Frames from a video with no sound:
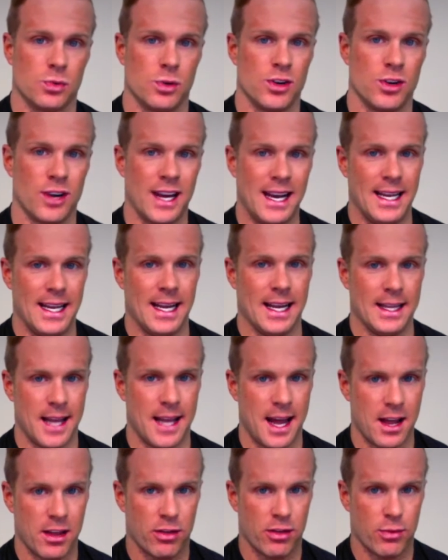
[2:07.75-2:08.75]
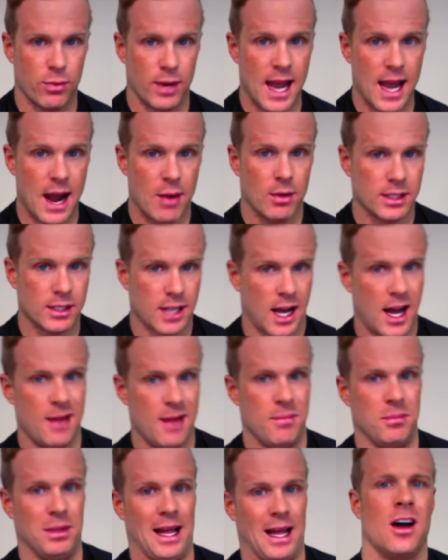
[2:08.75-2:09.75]
when you're eating in that 3-hour
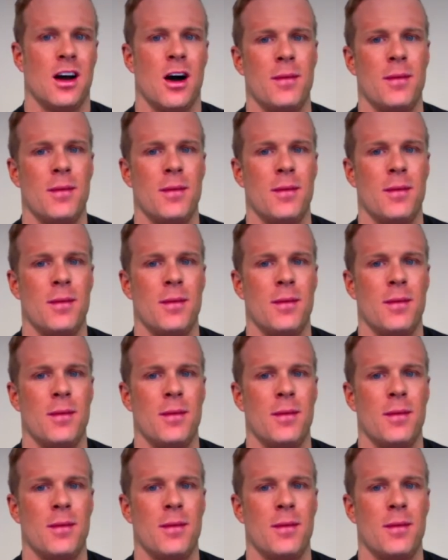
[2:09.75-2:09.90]
time block.